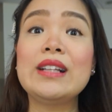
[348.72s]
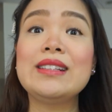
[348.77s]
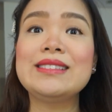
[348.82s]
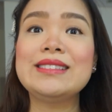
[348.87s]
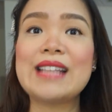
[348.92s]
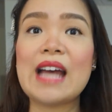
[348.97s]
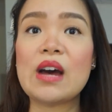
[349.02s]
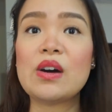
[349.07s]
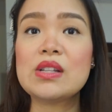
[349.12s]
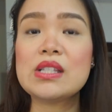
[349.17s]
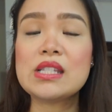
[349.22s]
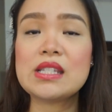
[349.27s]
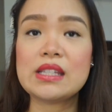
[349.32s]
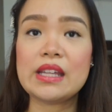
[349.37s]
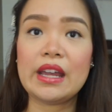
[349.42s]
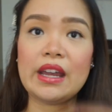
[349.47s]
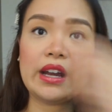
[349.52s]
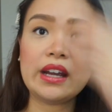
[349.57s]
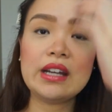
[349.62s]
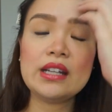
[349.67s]

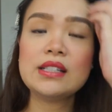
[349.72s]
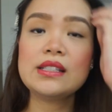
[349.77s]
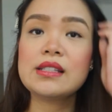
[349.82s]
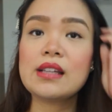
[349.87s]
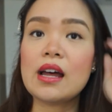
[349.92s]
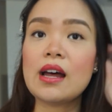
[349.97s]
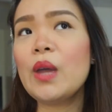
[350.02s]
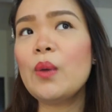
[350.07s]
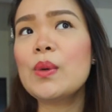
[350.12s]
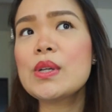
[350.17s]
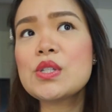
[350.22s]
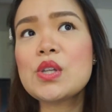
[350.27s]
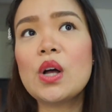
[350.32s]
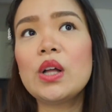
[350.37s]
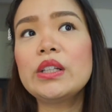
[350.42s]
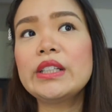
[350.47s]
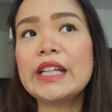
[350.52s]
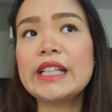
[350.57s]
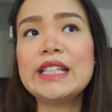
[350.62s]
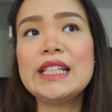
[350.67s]
downstairs. I was
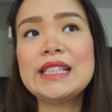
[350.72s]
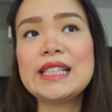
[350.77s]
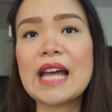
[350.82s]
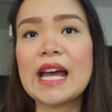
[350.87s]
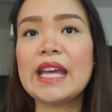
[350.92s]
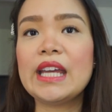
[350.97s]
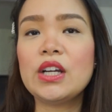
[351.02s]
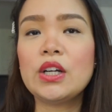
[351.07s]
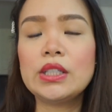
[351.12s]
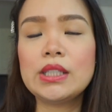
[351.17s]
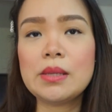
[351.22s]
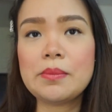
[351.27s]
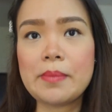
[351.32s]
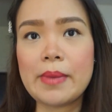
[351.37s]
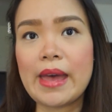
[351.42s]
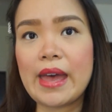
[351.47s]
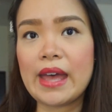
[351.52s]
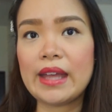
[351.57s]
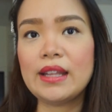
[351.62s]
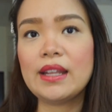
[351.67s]
already lying on a
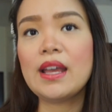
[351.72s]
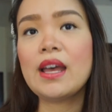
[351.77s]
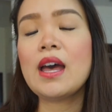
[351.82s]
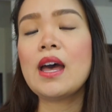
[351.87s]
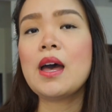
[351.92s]
bed.